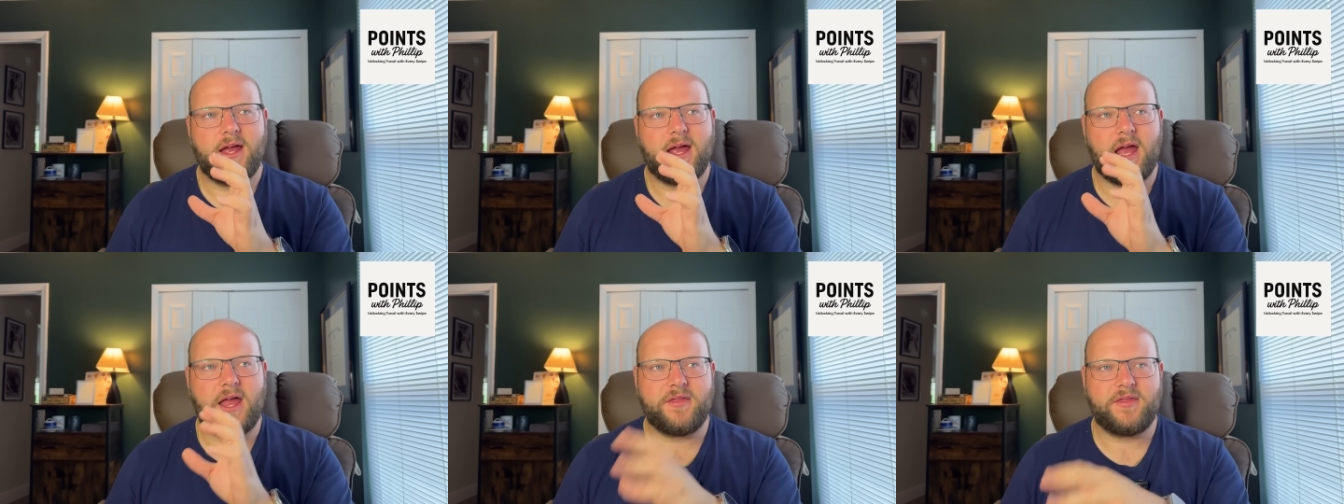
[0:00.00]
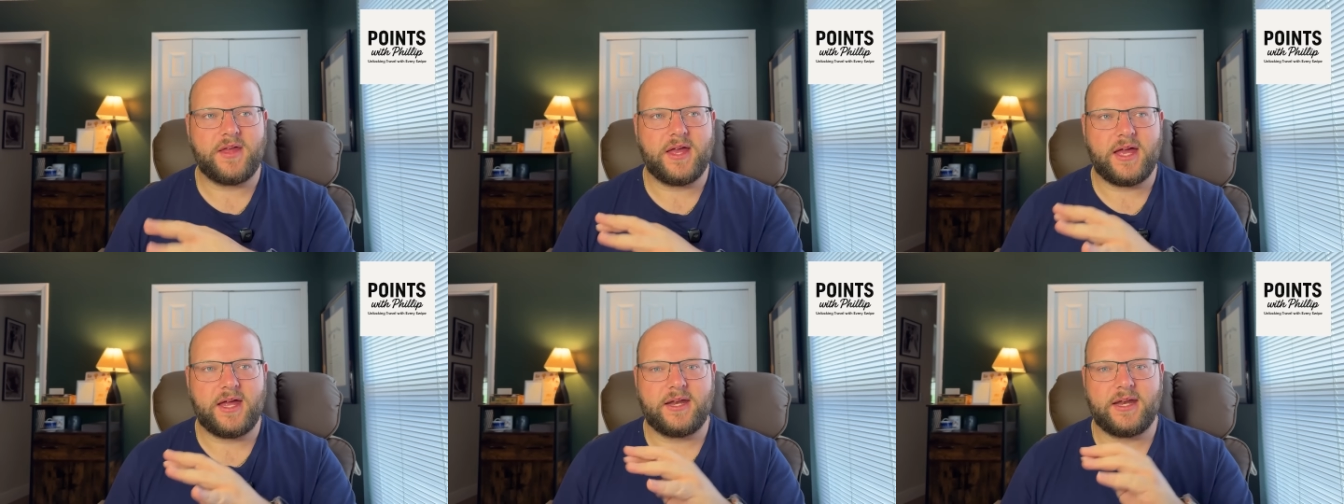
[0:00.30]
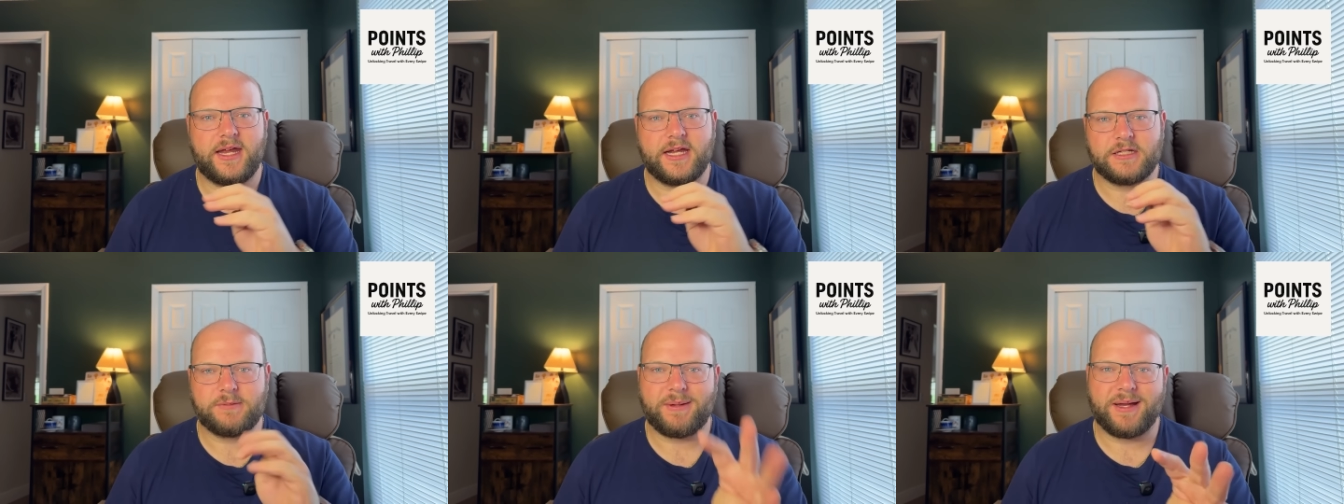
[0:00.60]
And then
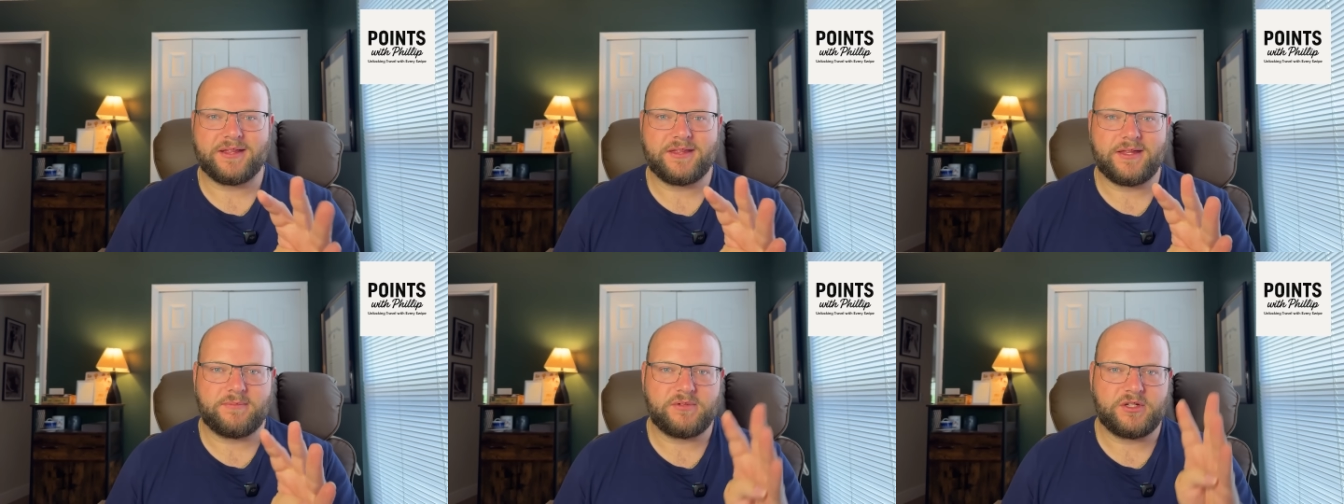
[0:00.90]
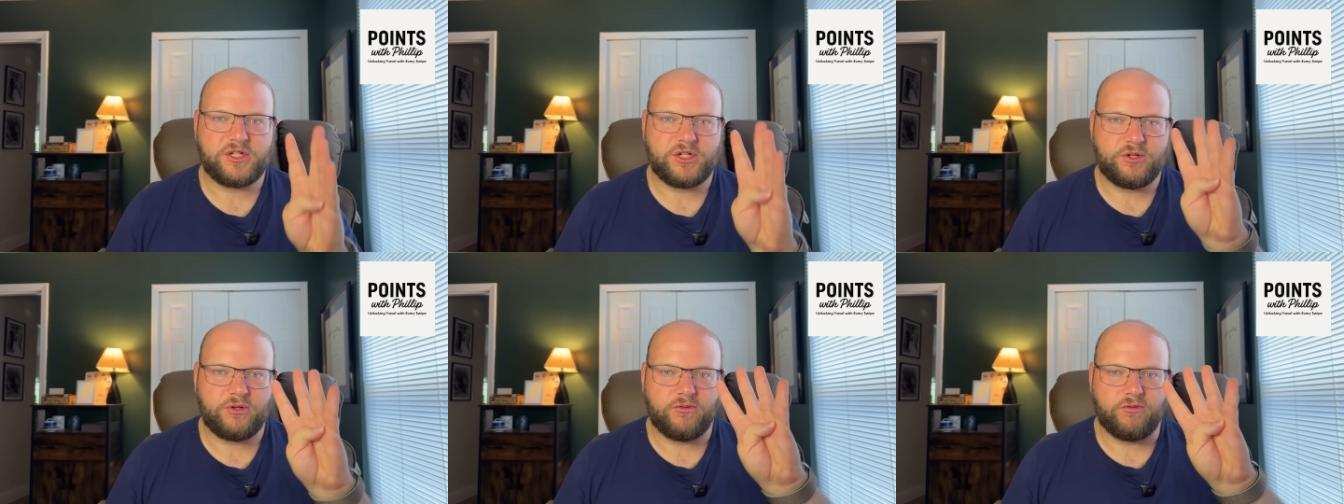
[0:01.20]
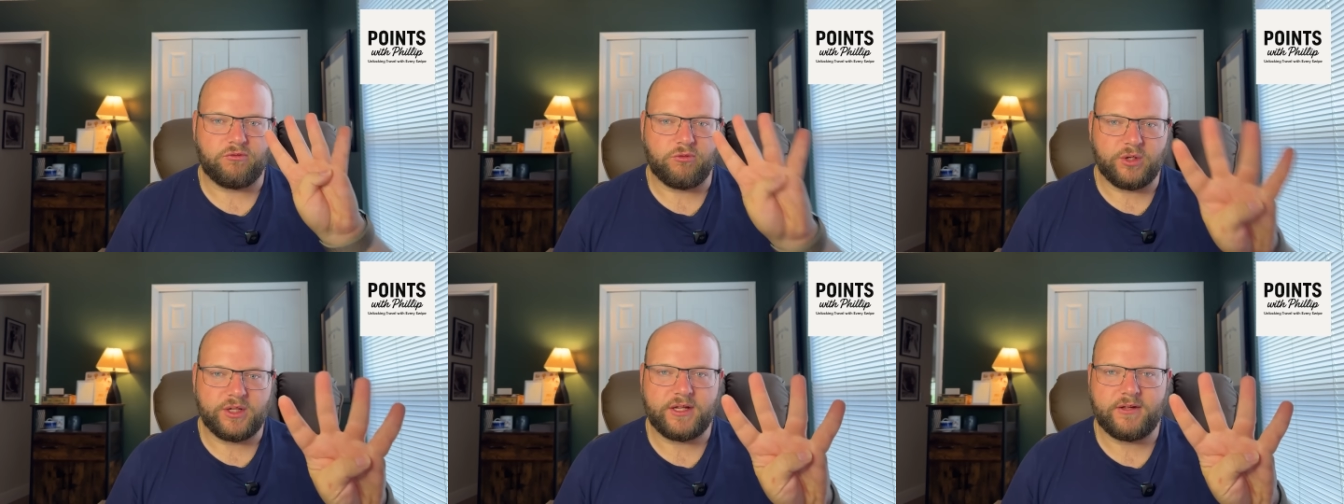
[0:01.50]
expect them to
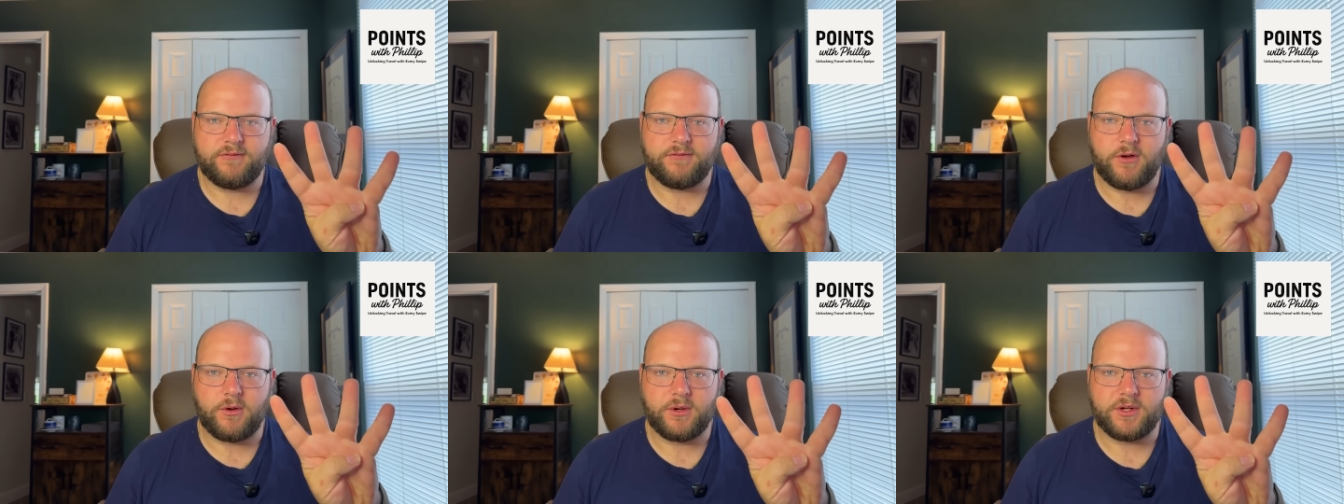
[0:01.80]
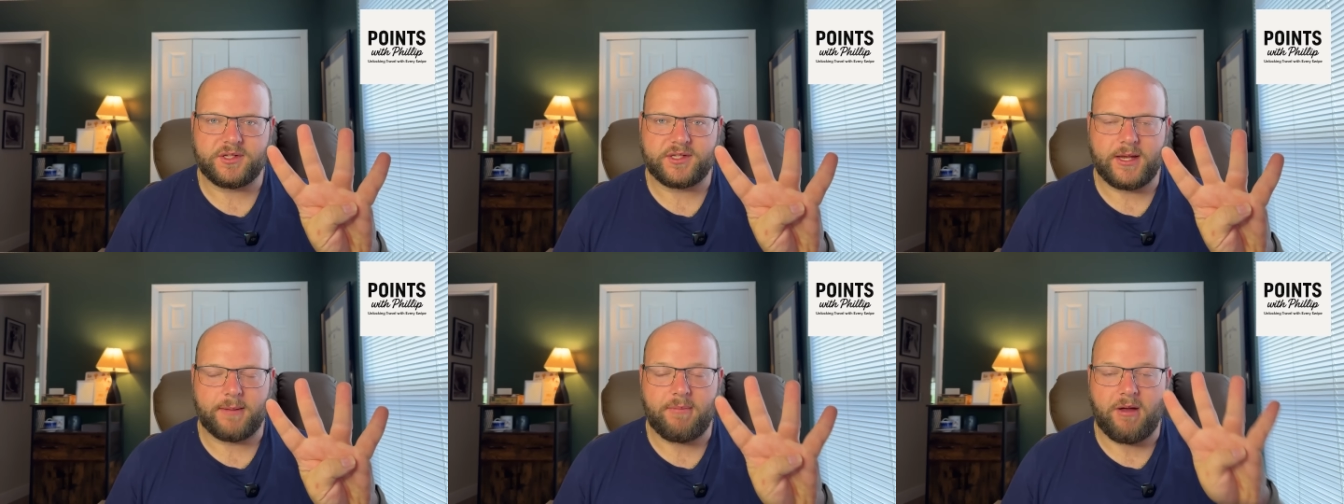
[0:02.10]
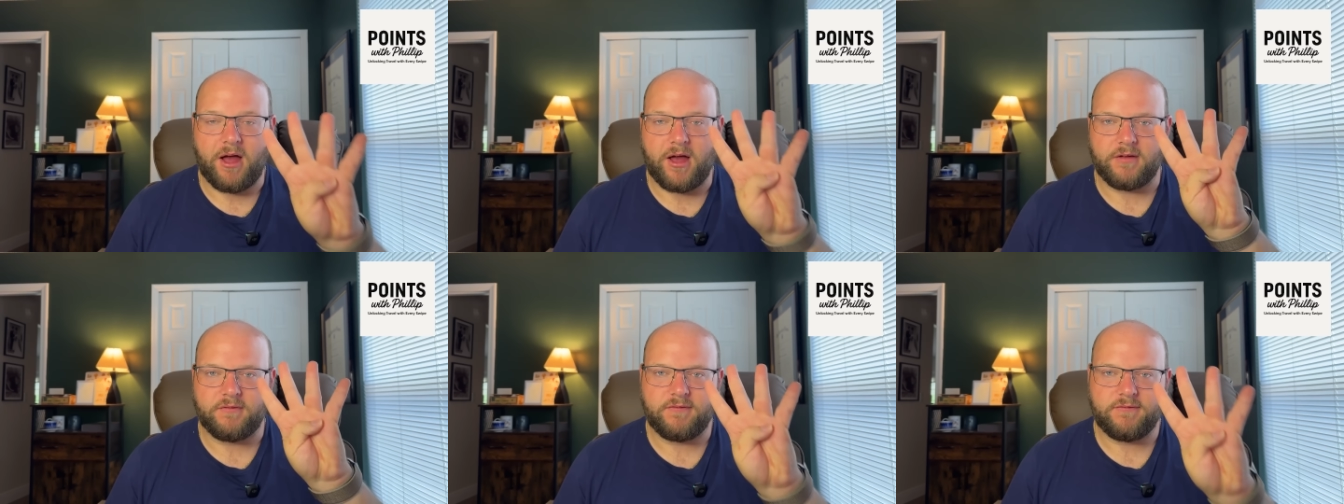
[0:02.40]
really focus up
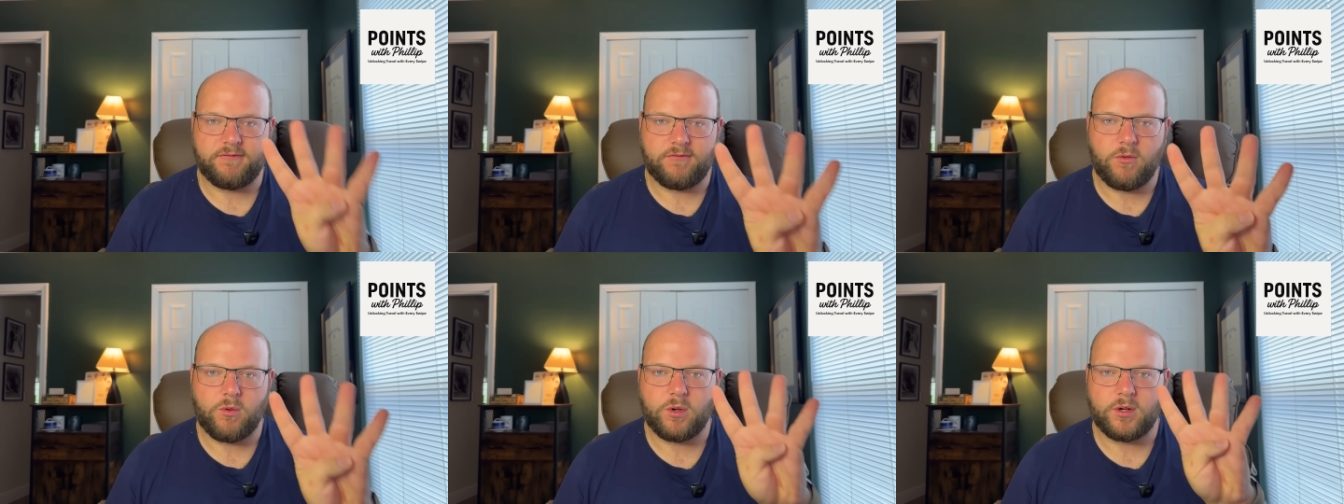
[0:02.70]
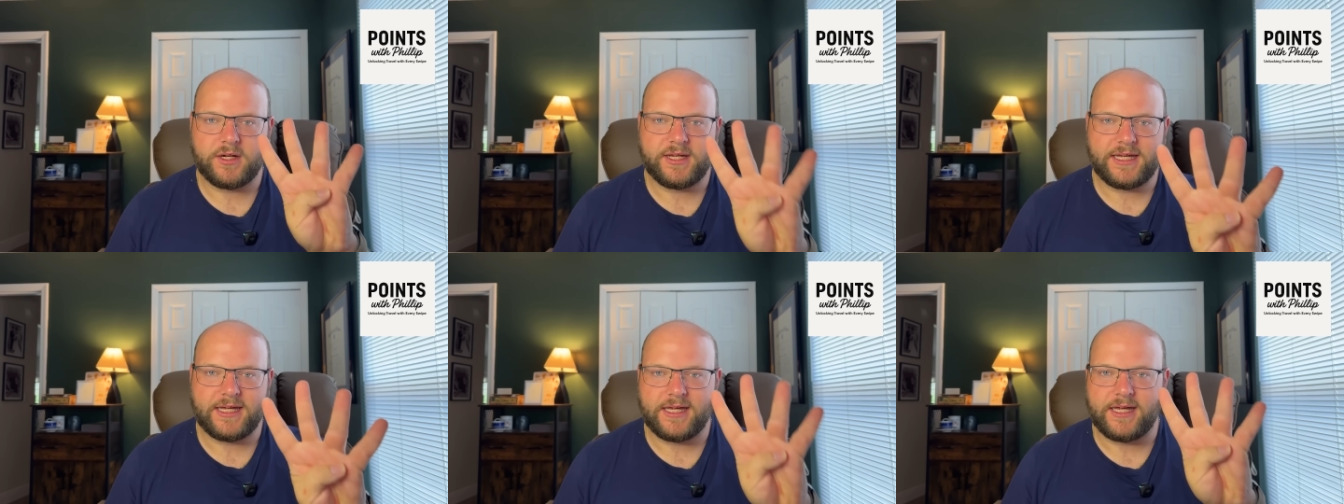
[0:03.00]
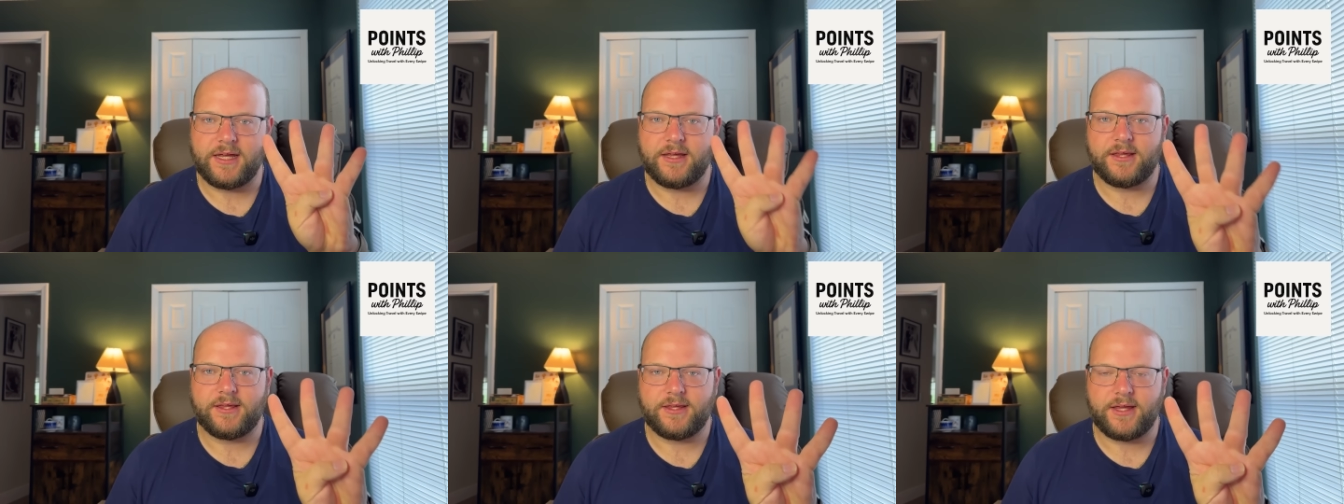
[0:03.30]
on 4
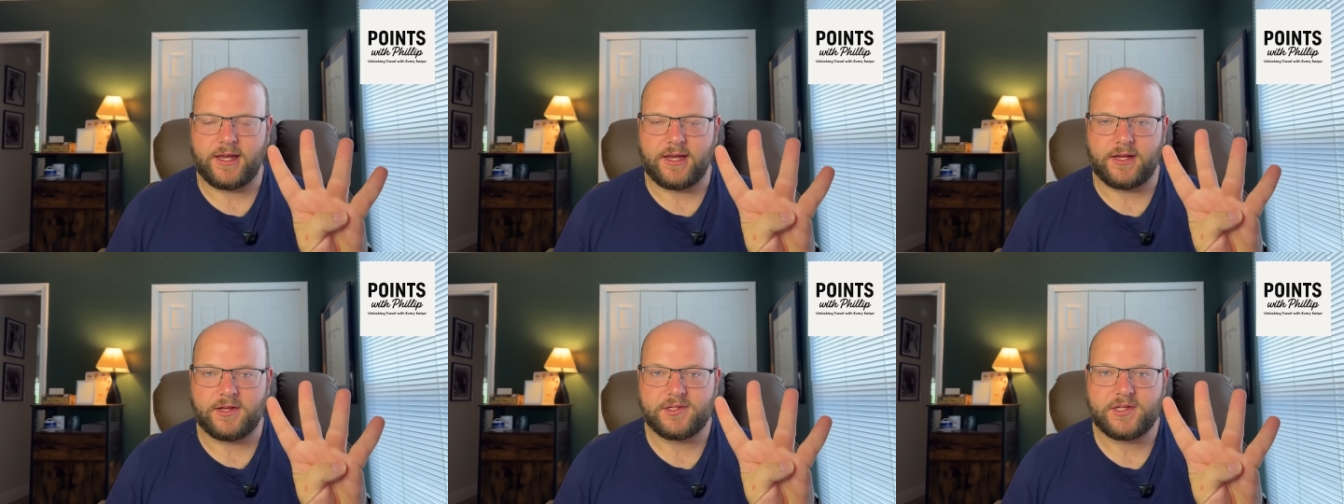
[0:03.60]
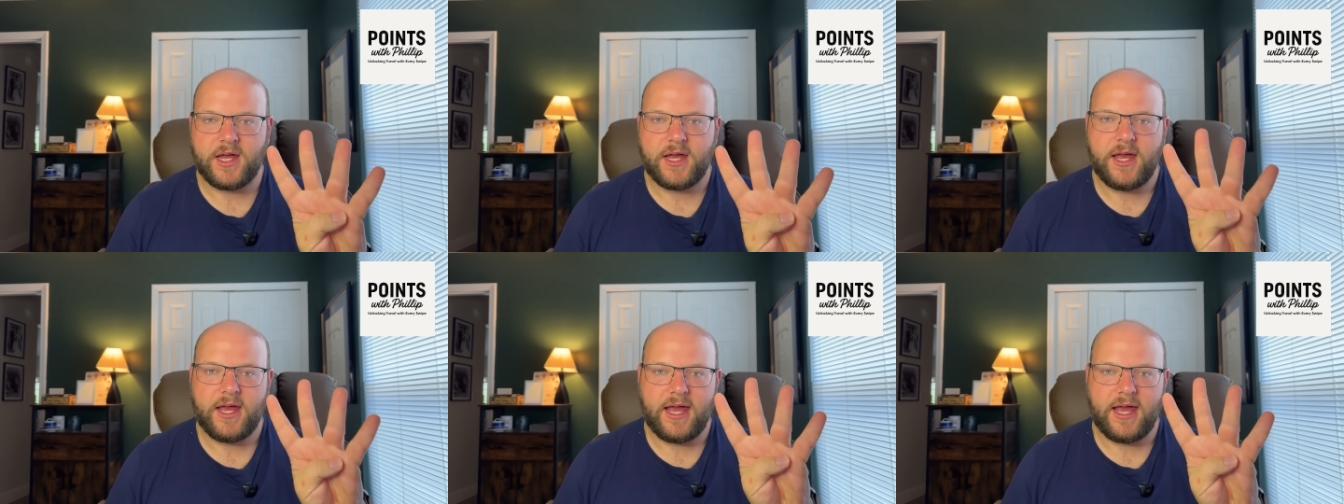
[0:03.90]
key things: